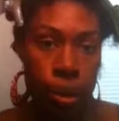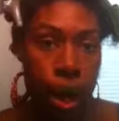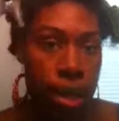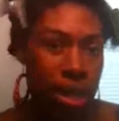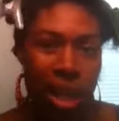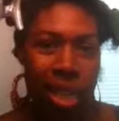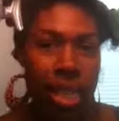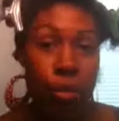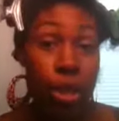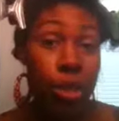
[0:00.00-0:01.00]
Okay, so like I
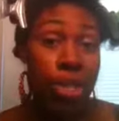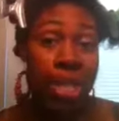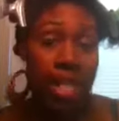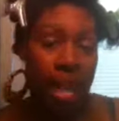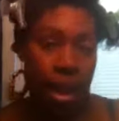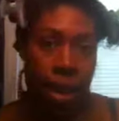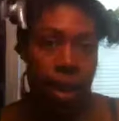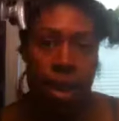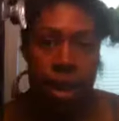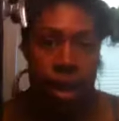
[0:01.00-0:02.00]
said, I'm just using this today
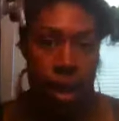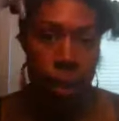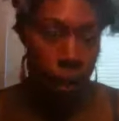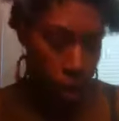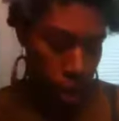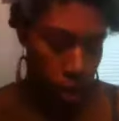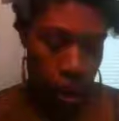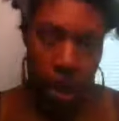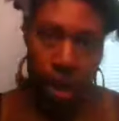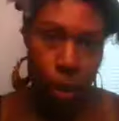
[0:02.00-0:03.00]
because I'm not really
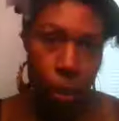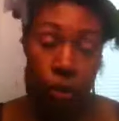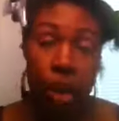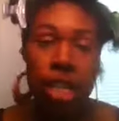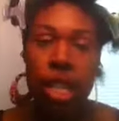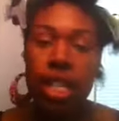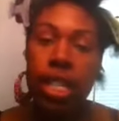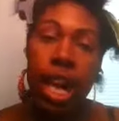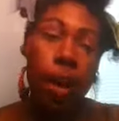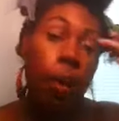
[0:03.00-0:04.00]
doing it to perfection. I
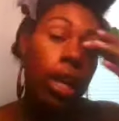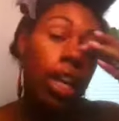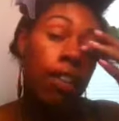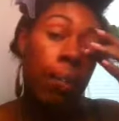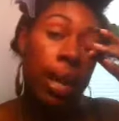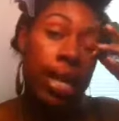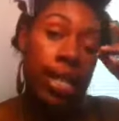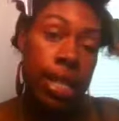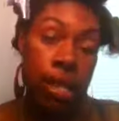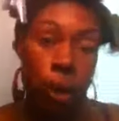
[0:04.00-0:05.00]
just kind of want to give a
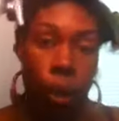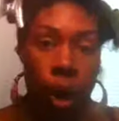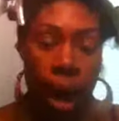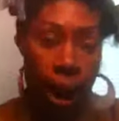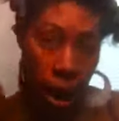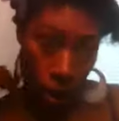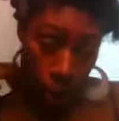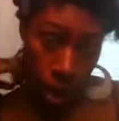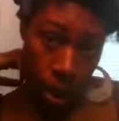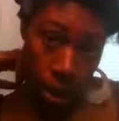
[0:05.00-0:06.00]
basis on how
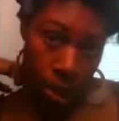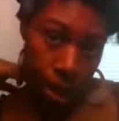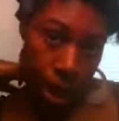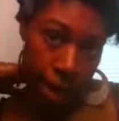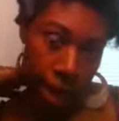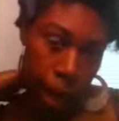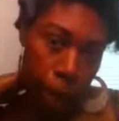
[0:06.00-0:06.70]
that